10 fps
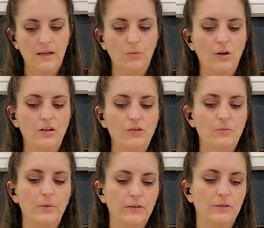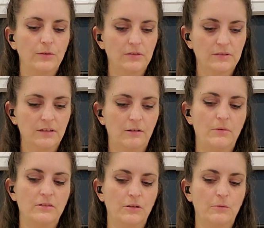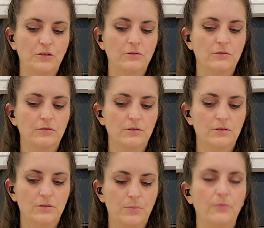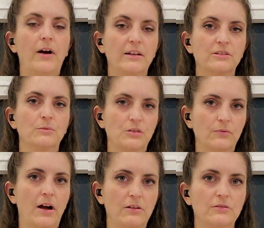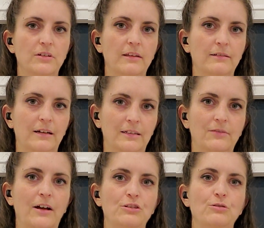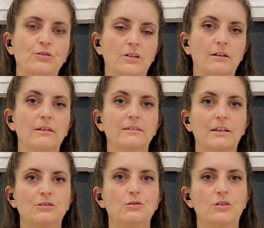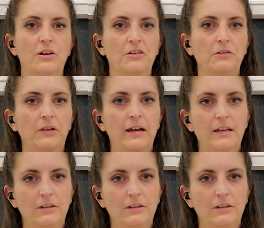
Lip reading: And what you've been through is going to be so much, provide so much value to the collective as you share this, as you share your light